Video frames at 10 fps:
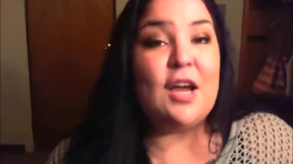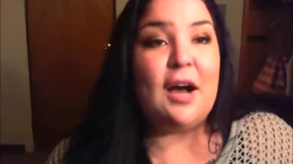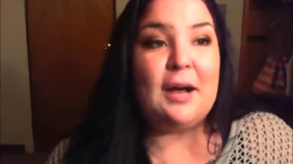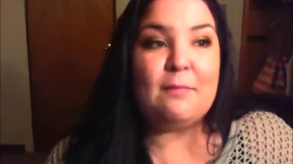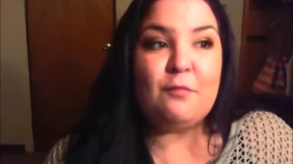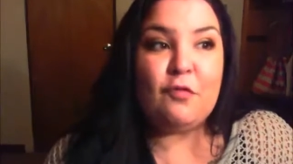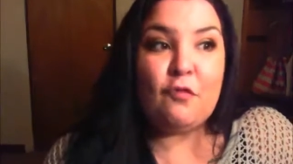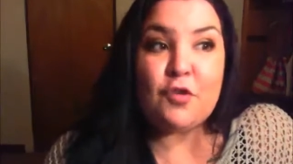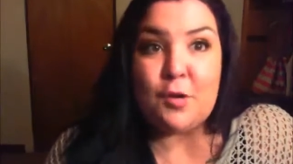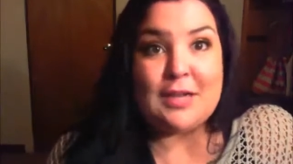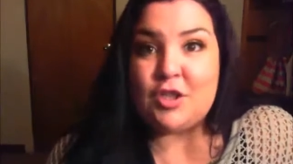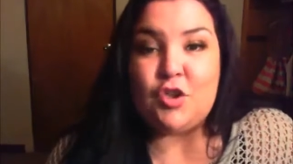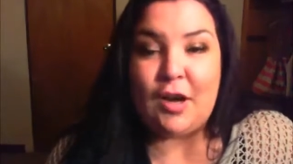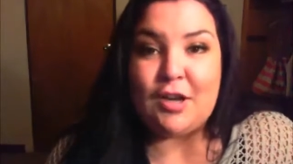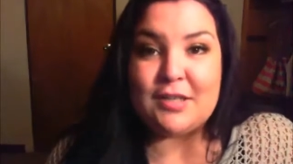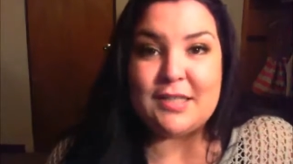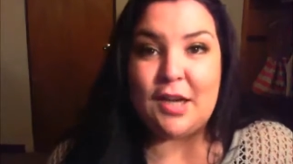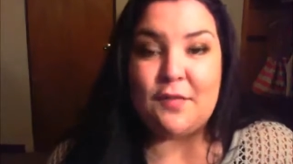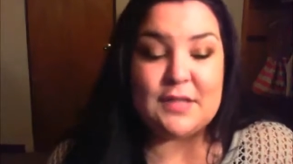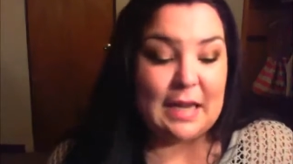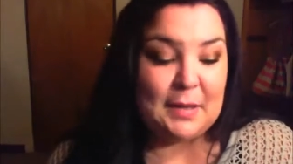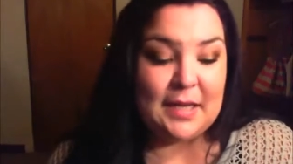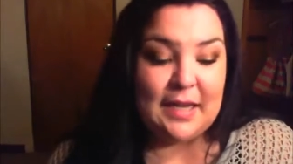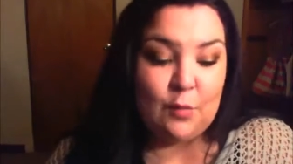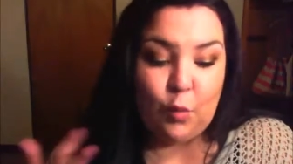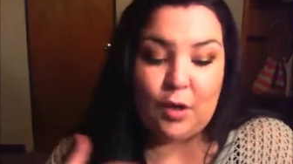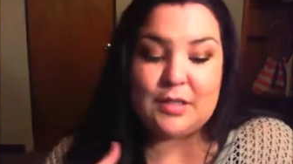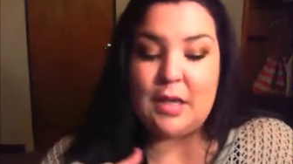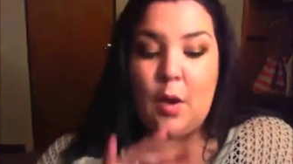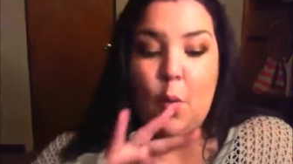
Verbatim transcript: um, for you guys to try yourselves. I mean, it works